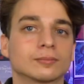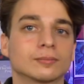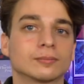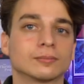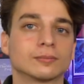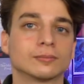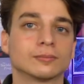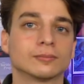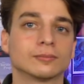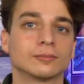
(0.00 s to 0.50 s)

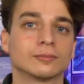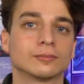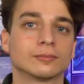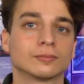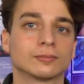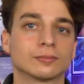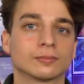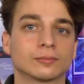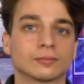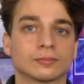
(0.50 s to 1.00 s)

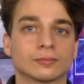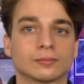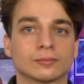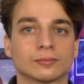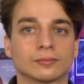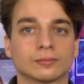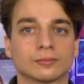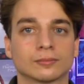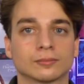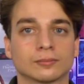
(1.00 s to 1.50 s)

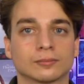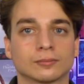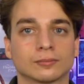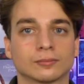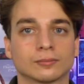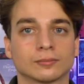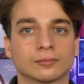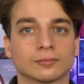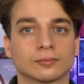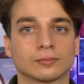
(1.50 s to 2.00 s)

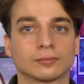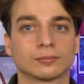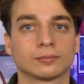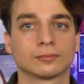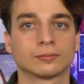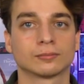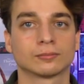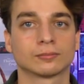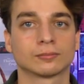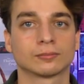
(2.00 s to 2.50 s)

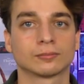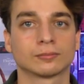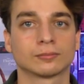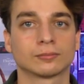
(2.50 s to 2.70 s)
No words are spoken by the person on screen.